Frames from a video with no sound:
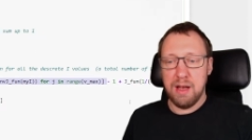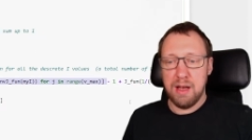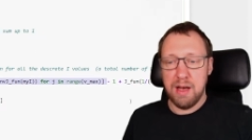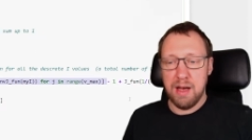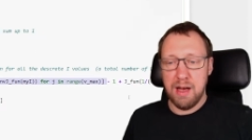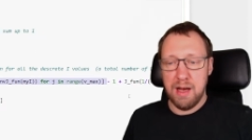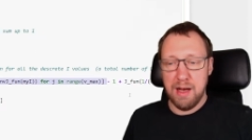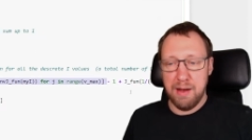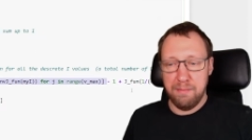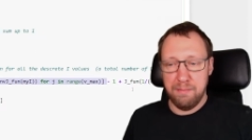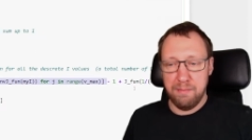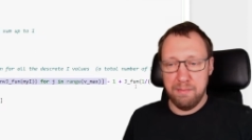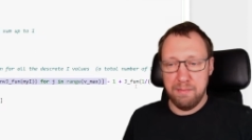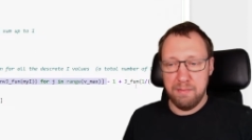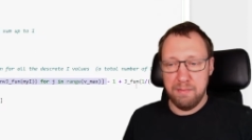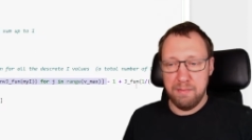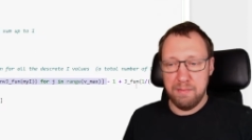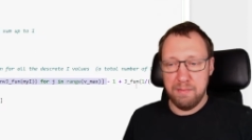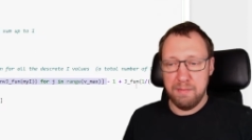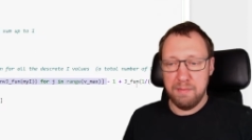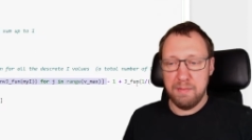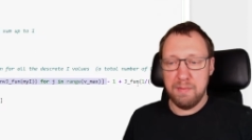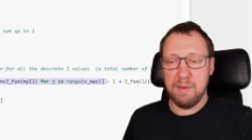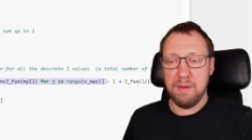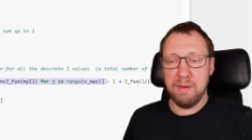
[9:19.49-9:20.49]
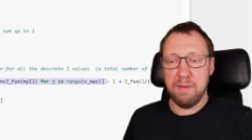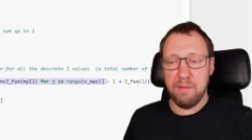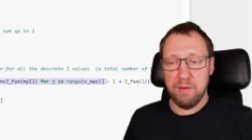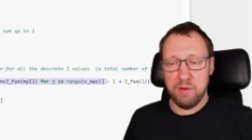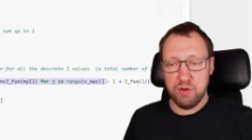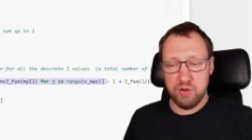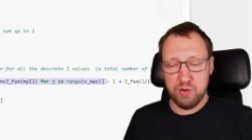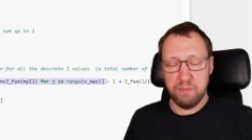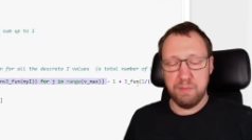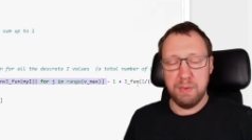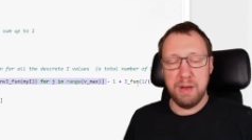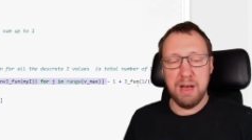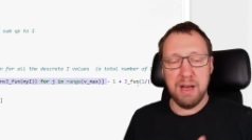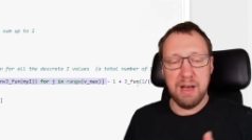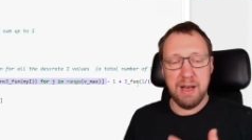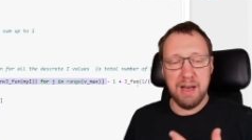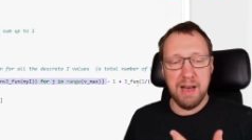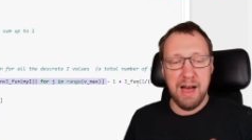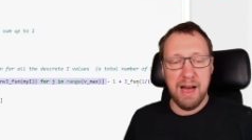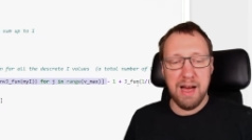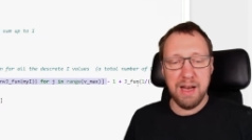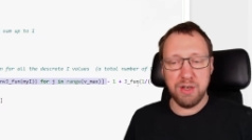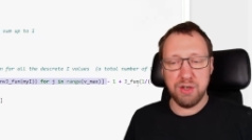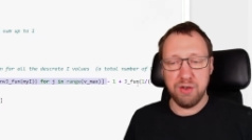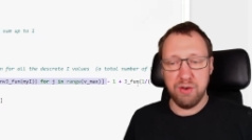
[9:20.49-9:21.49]
should be
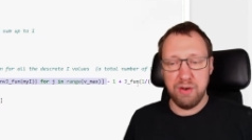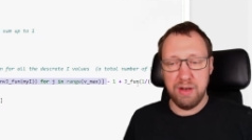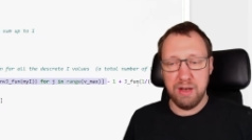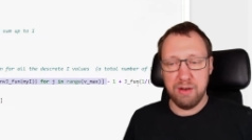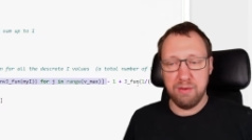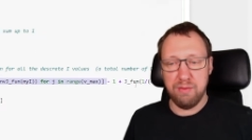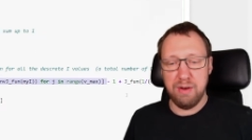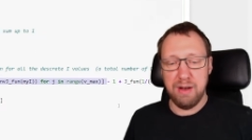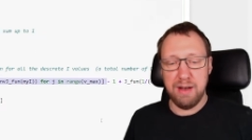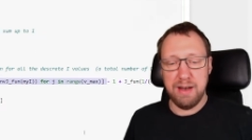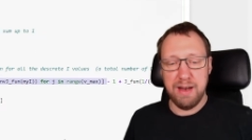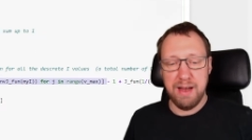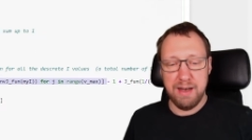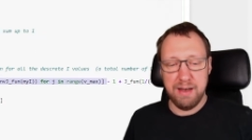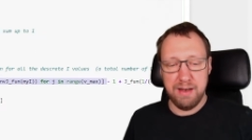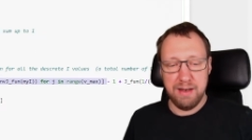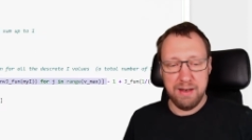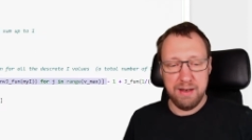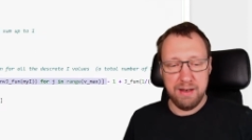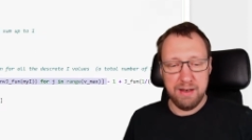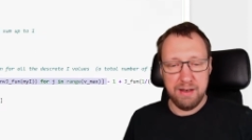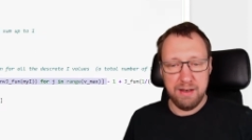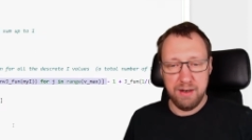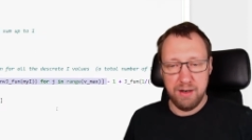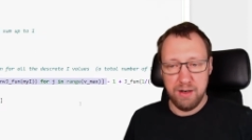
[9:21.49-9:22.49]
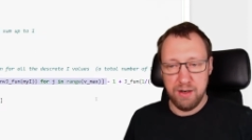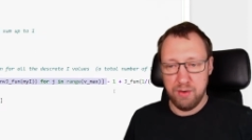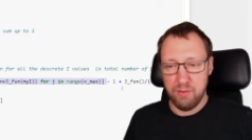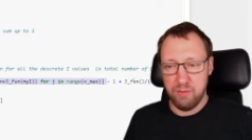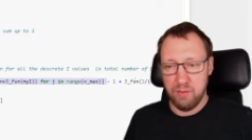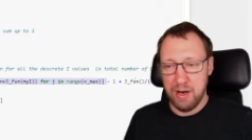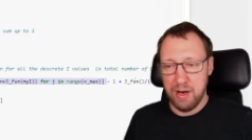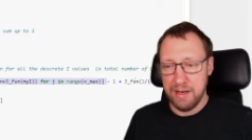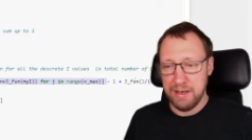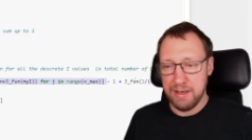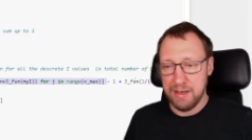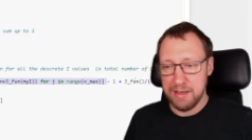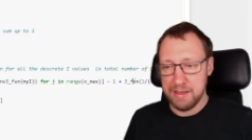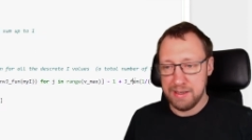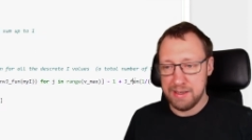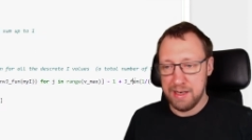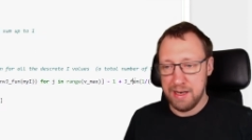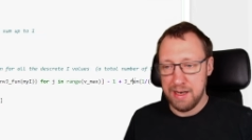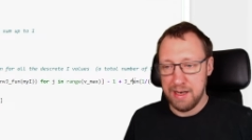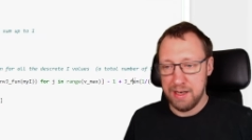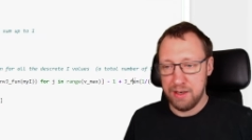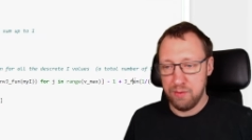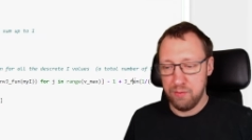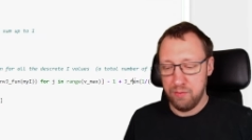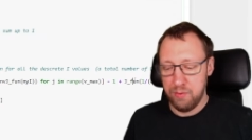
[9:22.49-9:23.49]
larger or equal than the right-hand
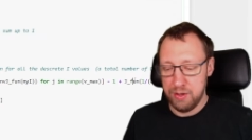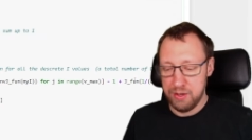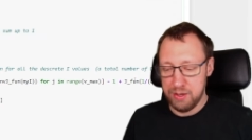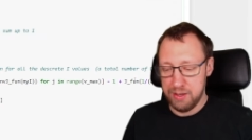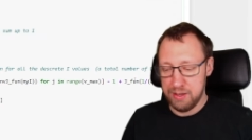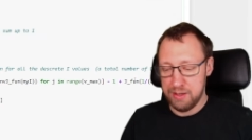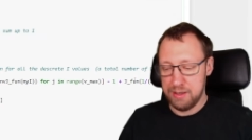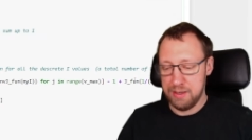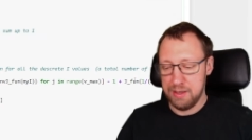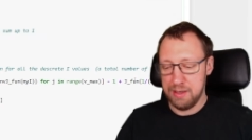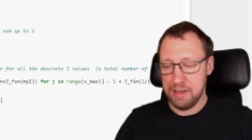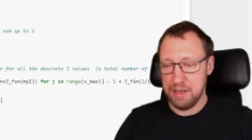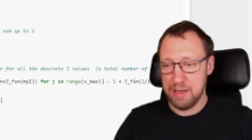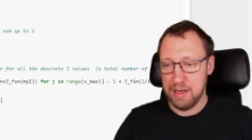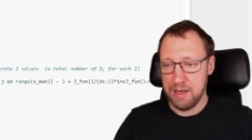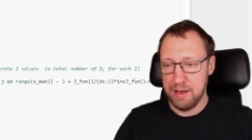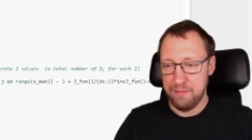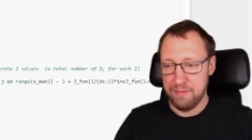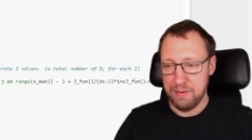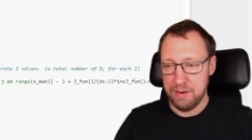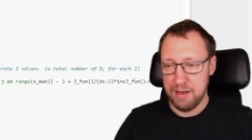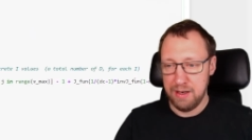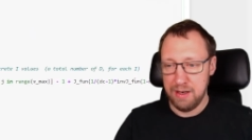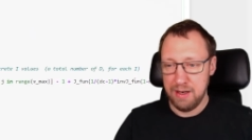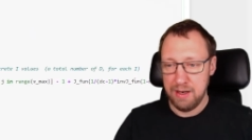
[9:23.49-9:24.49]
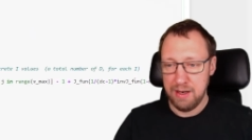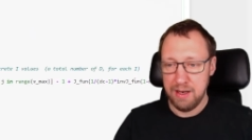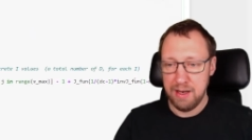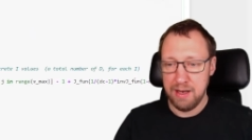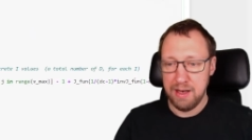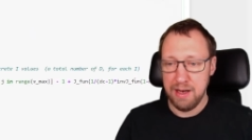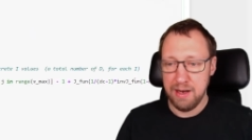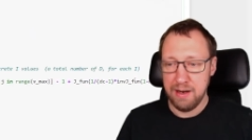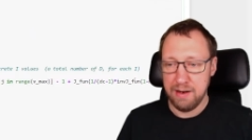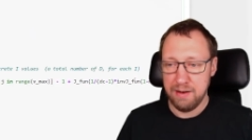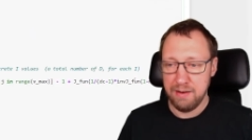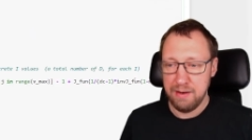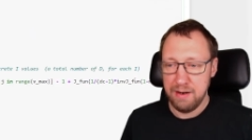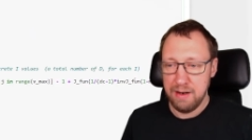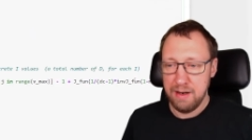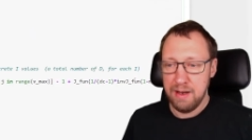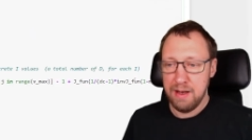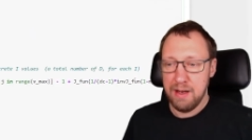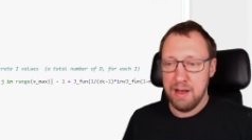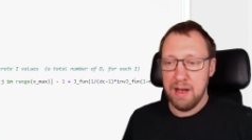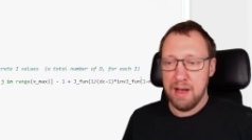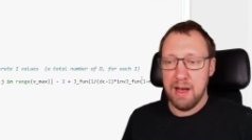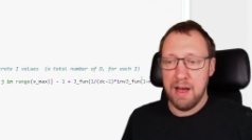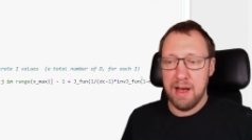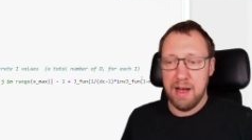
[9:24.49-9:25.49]
side, which is given here.
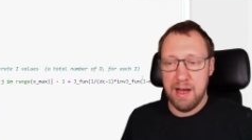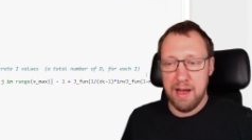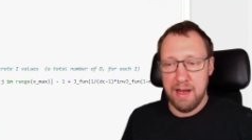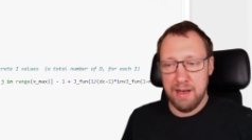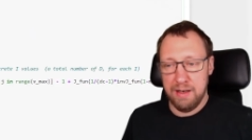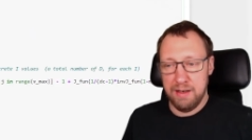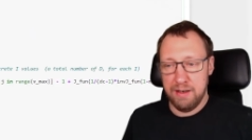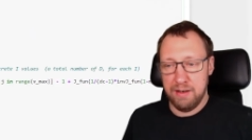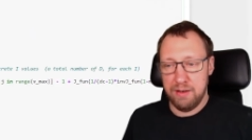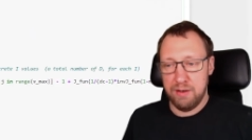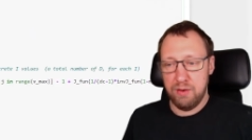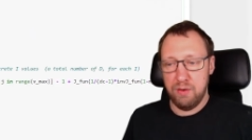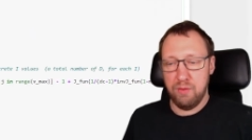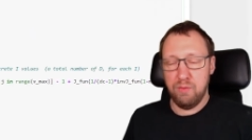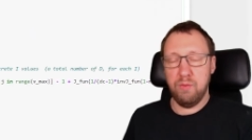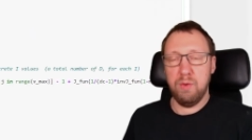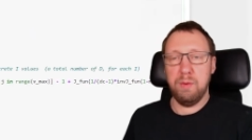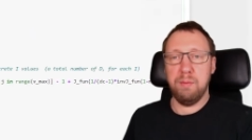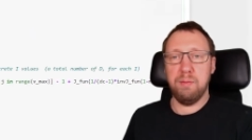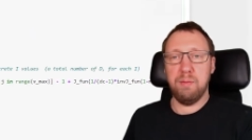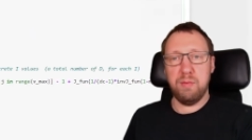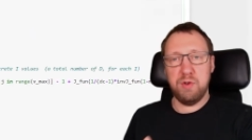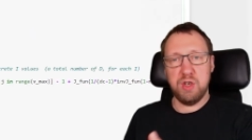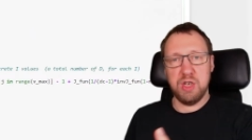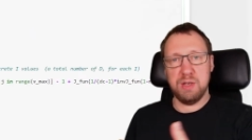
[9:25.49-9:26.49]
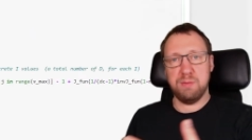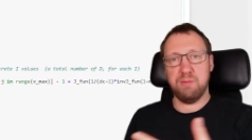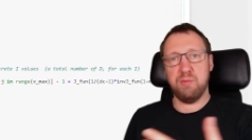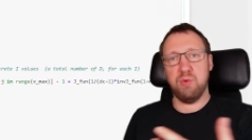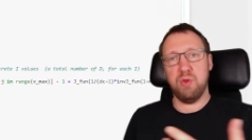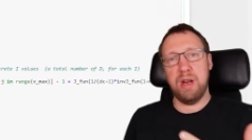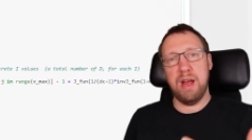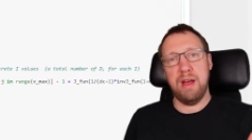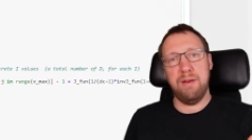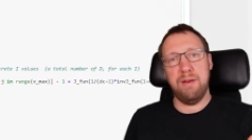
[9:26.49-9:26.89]
And we just put